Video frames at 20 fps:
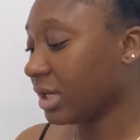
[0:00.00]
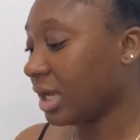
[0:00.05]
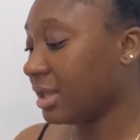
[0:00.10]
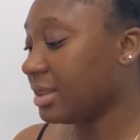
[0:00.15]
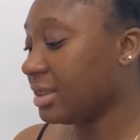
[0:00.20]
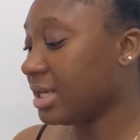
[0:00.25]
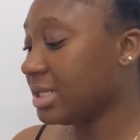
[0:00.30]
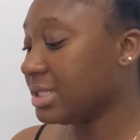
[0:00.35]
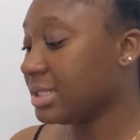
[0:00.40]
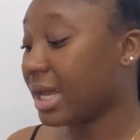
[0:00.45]

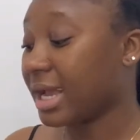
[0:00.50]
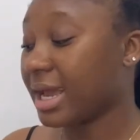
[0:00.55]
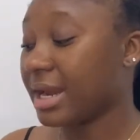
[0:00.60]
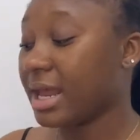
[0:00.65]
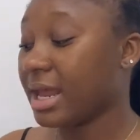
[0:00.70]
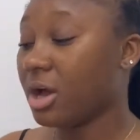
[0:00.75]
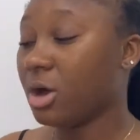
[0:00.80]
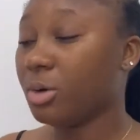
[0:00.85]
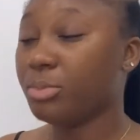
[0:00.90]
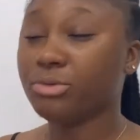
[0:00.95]
things that can
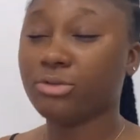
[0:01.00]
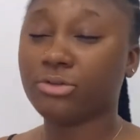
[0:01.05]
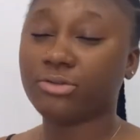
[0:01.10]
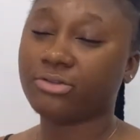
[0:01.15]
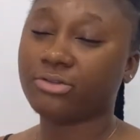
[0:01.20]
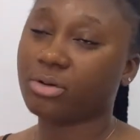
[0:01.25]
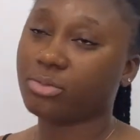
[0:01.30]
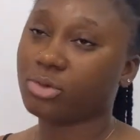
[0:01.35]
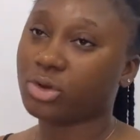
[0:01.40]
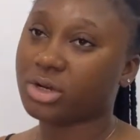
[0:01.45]
help you
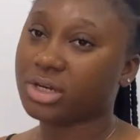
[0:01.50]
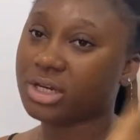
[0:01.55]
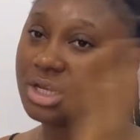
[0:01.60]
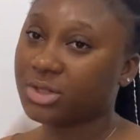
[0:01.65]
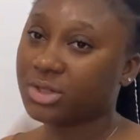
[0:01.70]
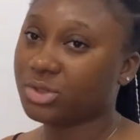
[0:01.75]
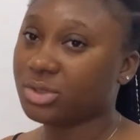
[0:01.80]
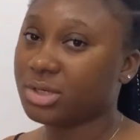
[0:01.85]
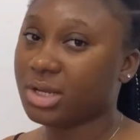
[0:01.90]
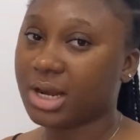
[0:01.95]
from your
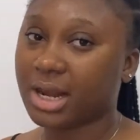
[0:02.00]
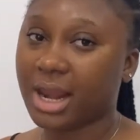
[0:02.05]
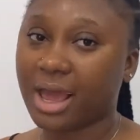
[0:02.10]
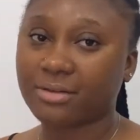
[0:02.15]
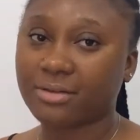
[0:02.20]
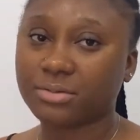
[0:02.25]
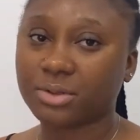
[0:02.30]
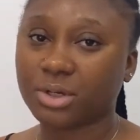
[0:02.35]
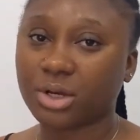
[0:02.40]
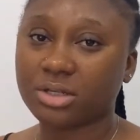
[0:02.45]
day-to-day -day
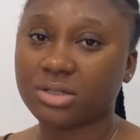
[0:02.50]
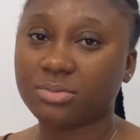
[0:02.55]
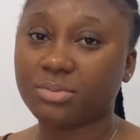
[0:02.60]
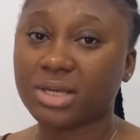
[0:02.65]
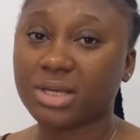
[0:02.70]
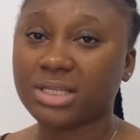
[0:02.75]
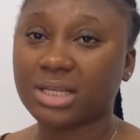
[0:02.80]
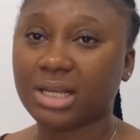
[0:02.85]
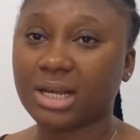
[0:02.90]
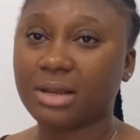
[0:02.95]
life because
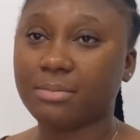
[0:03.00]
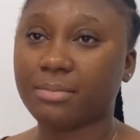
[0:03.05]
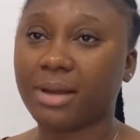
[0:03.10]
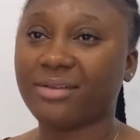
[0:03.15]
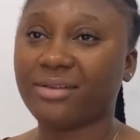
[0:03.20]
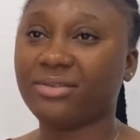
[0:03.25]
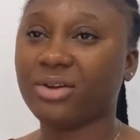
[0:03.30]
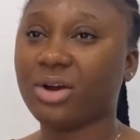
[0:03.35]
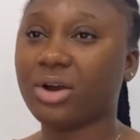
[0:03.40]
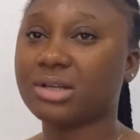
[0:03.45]
basically my
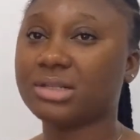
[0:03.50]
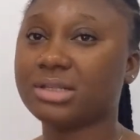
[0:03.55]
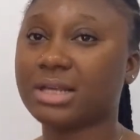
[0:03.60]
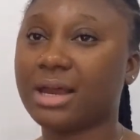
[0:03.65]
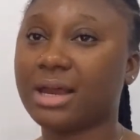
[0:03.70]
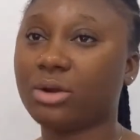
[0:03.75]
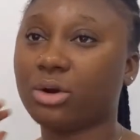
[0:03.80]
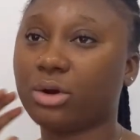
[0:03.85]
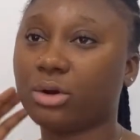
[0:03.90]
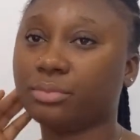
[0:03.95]
vlogs
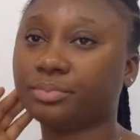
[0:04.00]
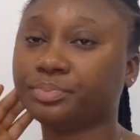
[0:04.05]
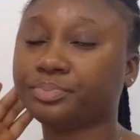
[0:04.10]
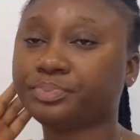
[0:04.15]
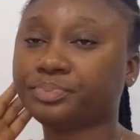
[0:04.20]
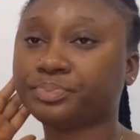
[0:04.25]
are not